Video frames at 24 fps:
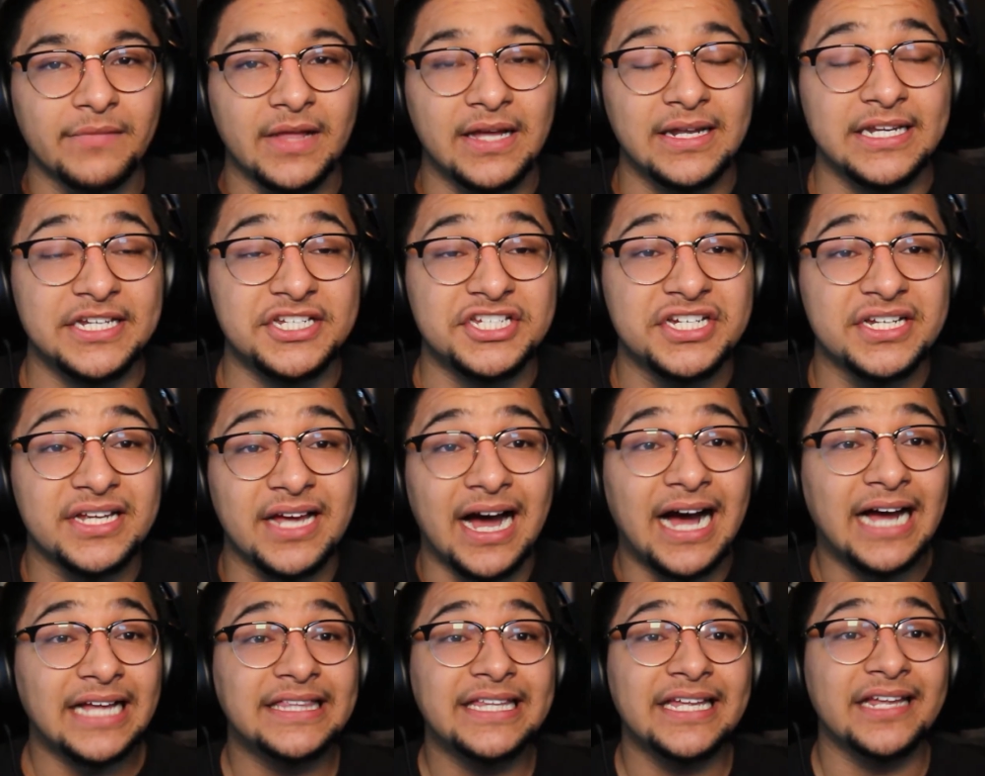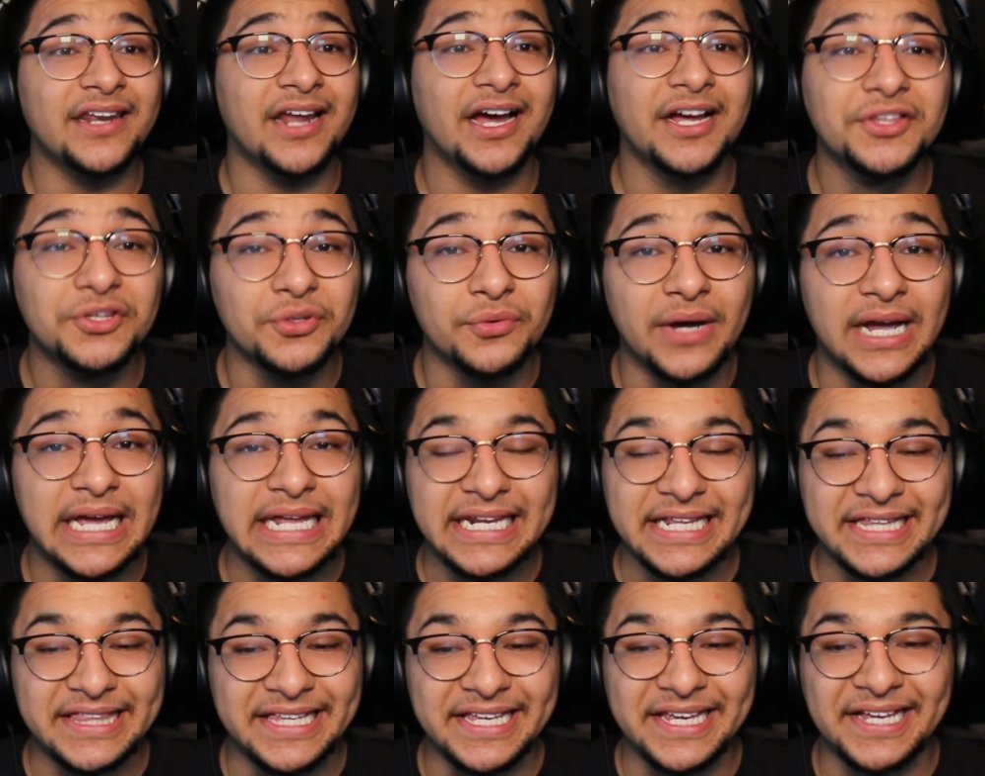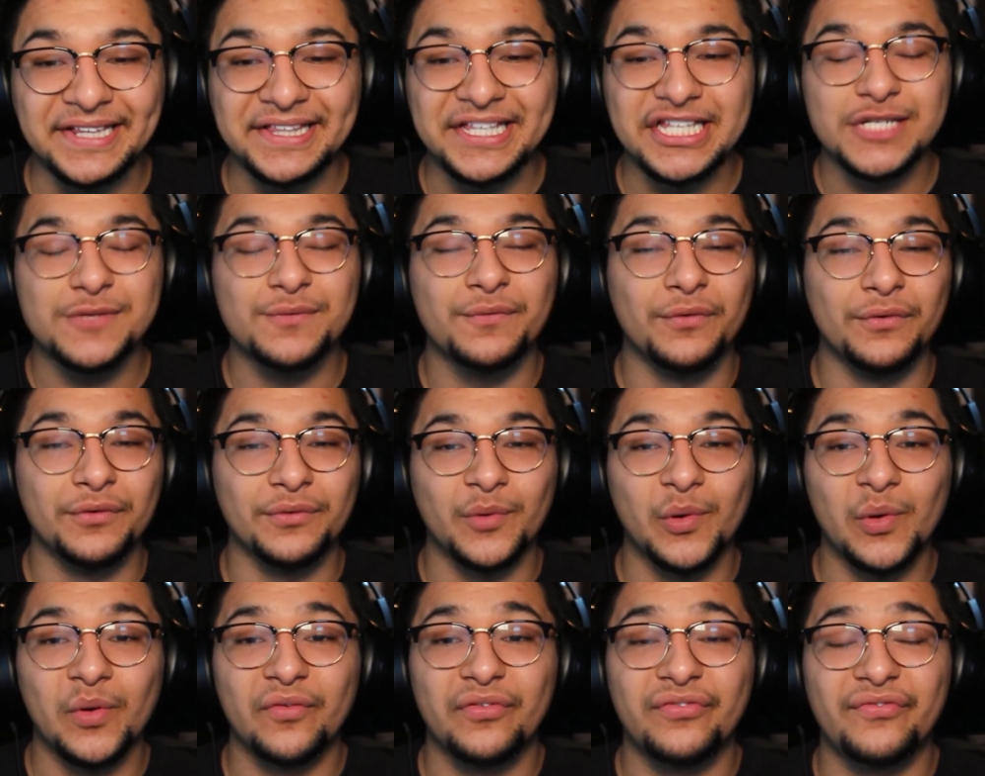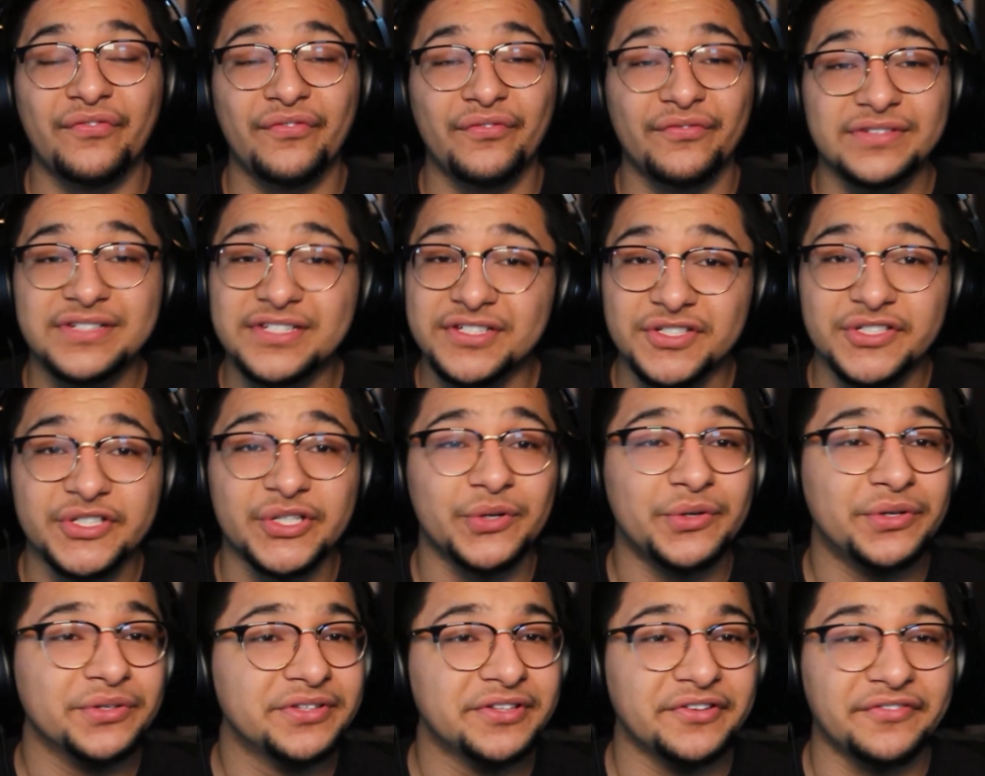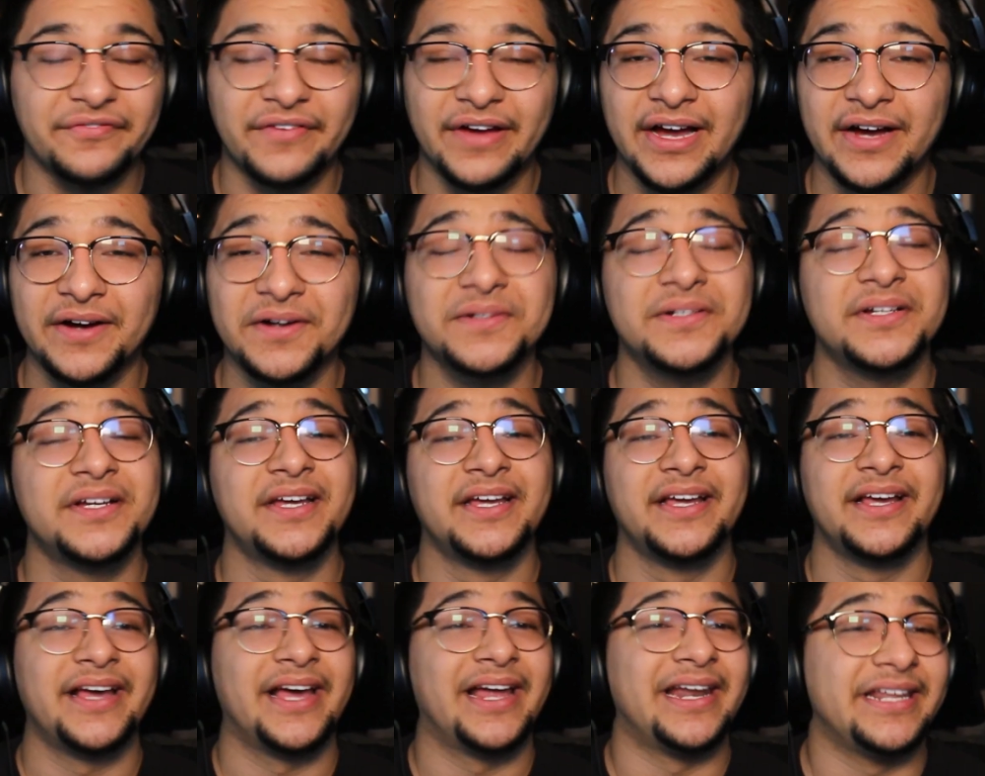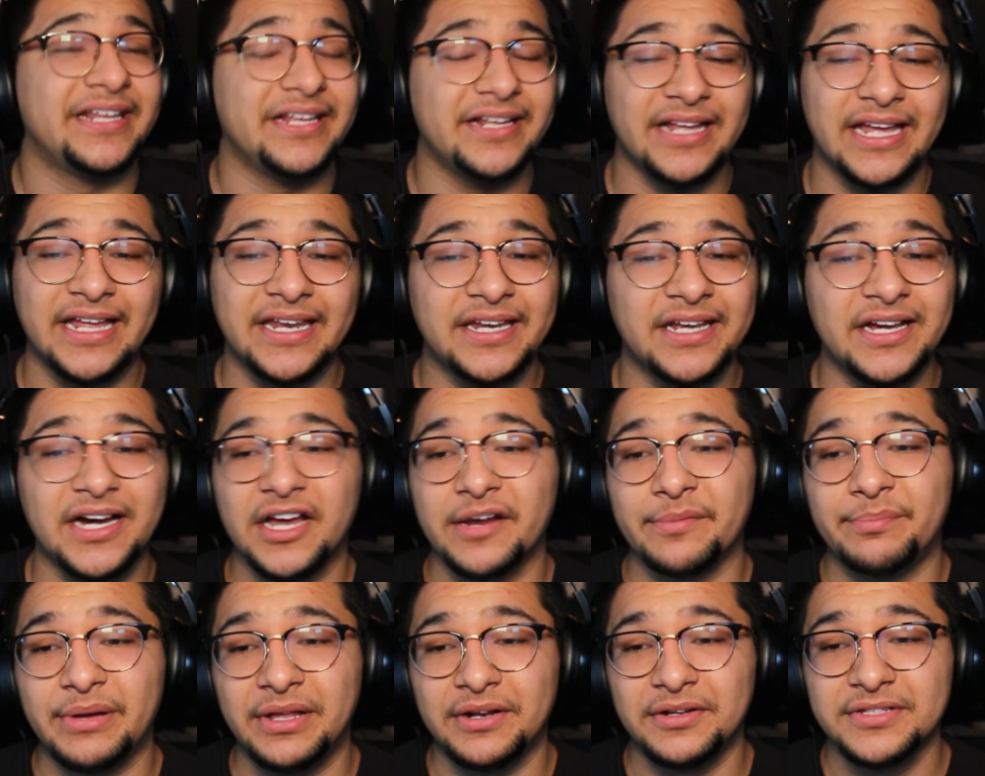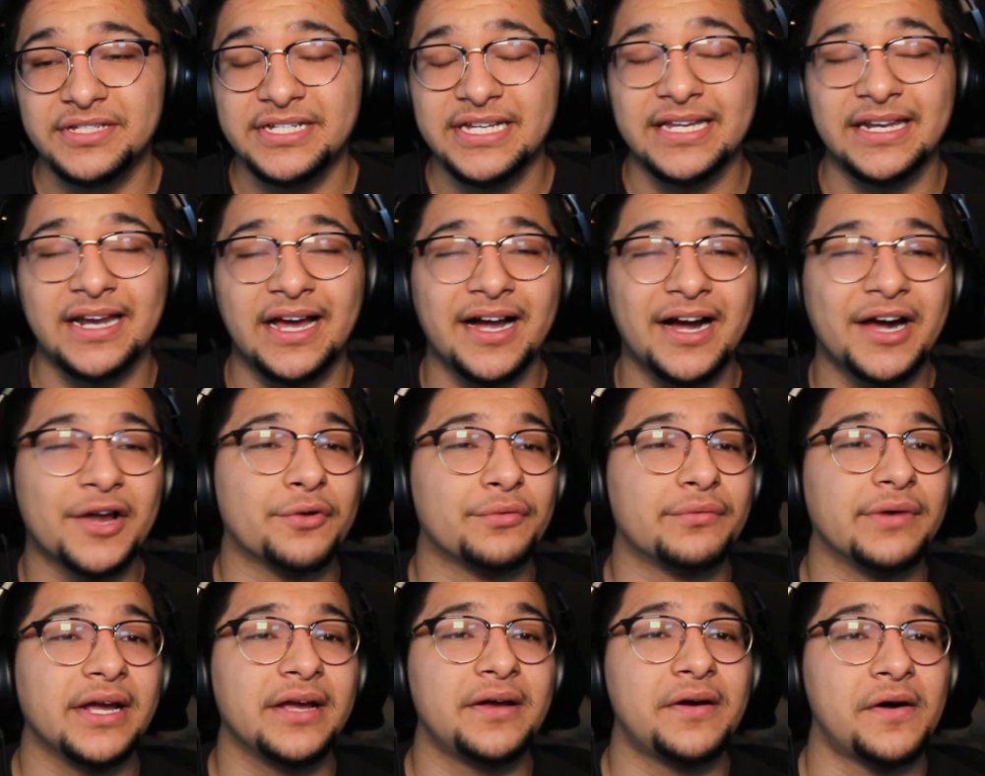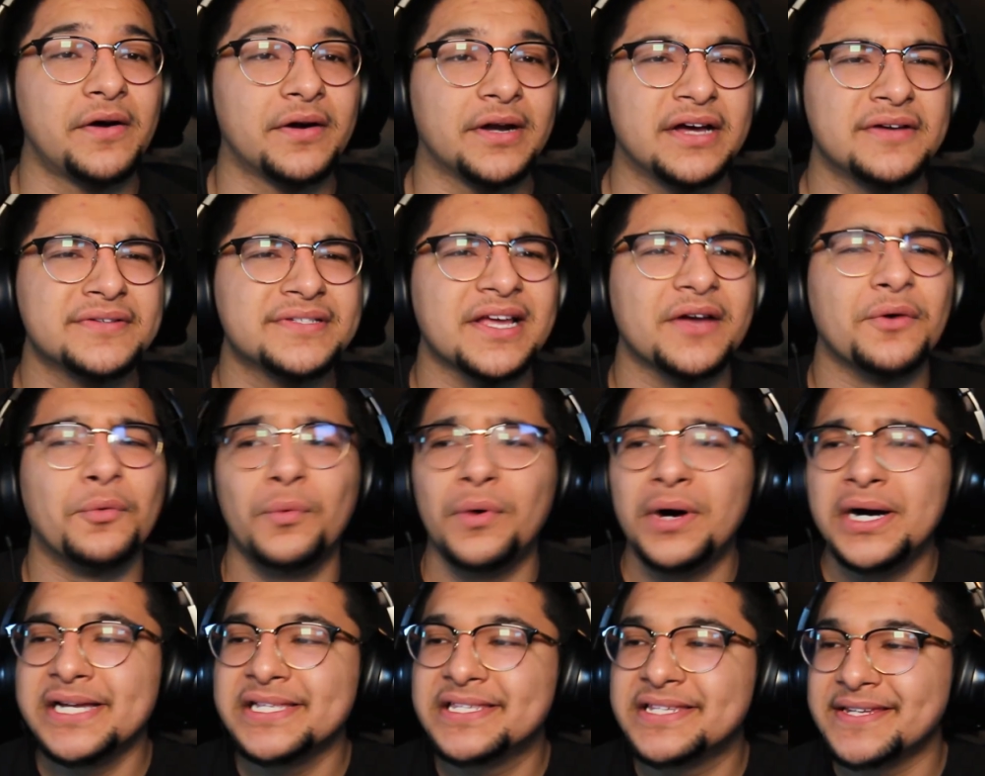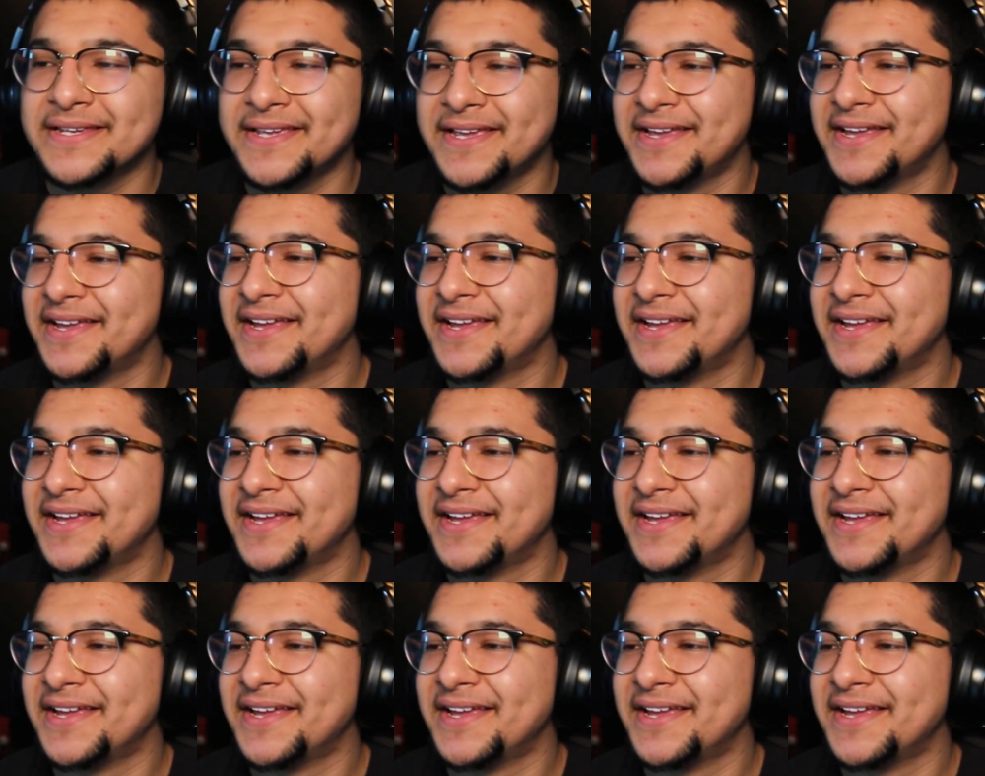Legit, I did not do anything. This fool sold the foul and he got a penalty and I got a red card. I was like, what?